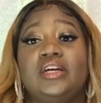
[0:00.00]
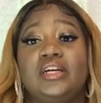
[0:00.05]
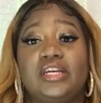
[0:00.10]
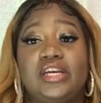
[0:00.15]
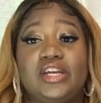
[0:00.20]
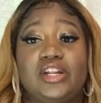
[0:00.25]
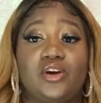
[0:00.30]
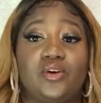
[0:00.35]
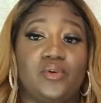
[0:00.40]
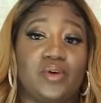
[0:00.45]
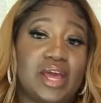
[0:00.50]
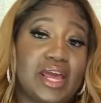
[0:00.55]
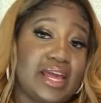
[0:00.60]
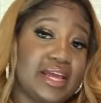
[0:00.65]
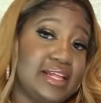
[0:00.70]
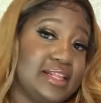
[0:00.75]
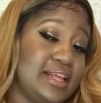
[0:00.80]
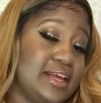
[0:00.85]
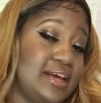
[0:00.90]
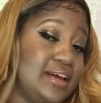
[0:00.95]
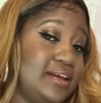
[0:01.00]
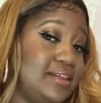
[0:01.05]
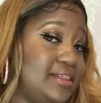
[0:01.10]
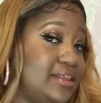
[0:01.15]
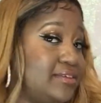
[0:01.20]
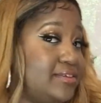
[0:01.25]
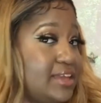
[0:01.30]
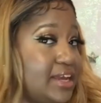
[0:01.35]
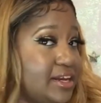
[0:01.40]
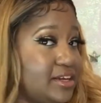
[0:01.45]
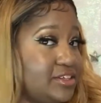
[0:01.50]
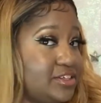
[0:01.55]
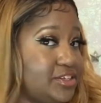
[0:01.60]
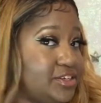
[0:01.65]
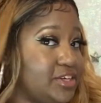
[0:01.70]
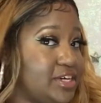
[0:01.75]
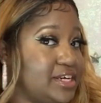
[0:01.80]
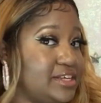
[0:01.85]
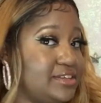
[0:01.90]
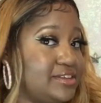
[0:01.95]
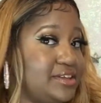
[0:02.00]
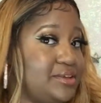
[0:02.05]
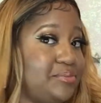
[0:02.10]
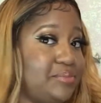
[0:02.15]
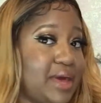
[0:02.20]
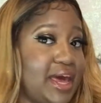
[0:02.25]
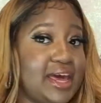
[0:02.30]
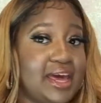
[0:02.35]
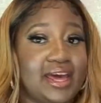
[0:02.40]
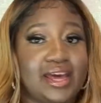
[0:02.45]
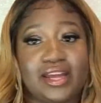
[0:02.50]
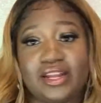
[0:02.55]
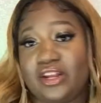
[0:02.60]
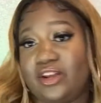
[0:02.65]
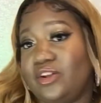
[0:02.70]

and this texture isn't bad.